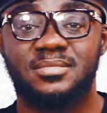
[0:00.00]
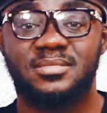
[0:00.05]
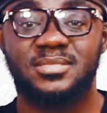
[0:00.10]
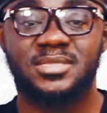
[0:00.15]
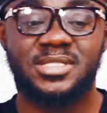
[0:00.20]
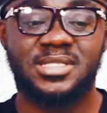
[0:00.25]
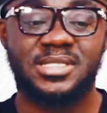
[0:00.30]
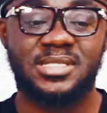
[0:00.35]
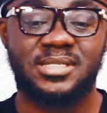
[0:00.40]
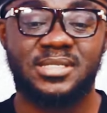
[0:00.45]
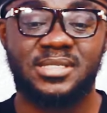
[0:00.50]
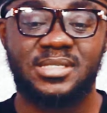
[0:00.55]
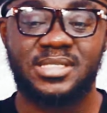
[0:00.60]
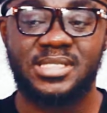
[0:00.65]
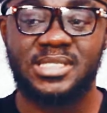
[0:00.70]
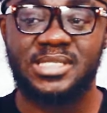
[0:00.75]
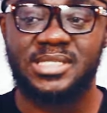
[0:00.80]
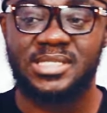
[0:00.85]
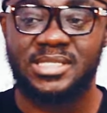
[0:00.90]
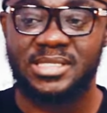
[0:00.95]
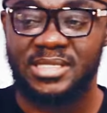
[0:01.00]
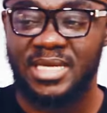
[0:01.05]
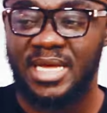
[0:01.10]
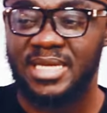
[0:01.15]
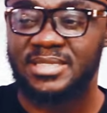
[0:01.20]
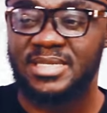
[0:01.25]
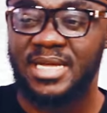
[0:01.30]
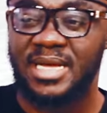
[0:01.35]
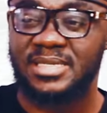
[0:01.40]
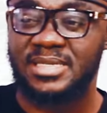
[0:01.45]
she, she, she,
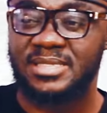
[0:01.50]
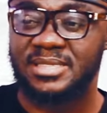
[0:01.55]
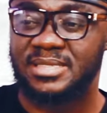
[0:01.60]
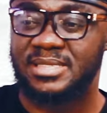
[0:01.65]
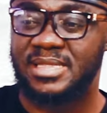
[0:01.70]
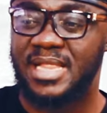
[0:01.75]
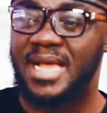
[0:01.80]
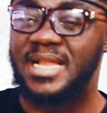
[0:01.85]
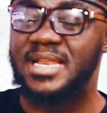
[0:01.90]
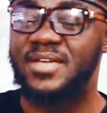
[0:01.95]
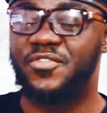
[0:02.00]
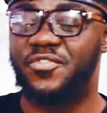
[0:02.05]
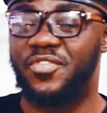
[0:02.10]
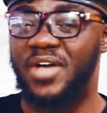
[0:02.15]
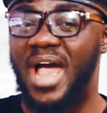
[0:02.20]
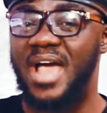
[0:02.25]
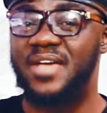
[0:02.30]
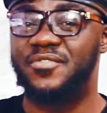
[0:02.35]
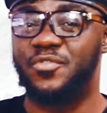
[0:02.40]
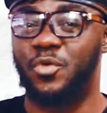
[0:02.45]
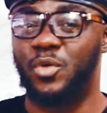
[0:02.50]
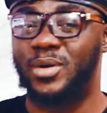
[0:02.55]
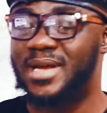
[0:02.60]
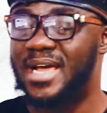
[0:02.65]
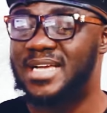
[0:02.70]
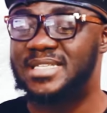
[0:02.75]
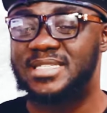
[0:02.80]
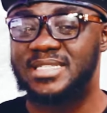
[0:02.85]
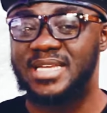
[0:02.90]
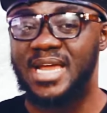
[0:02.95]
there's, there's 95 or
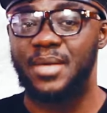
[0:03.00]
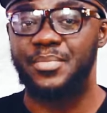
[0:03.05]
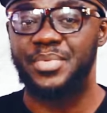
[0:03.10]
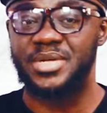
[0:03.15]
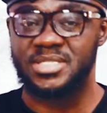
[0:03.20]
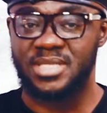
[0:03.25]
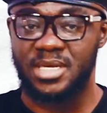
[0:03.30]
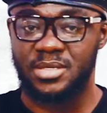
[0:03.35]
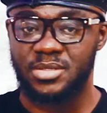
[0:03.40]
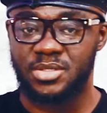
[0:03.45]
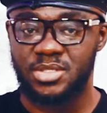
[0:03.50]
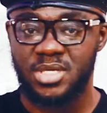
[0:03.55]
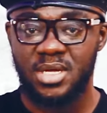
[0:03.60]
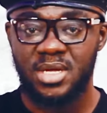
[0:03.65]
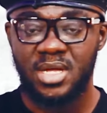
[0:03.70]
99%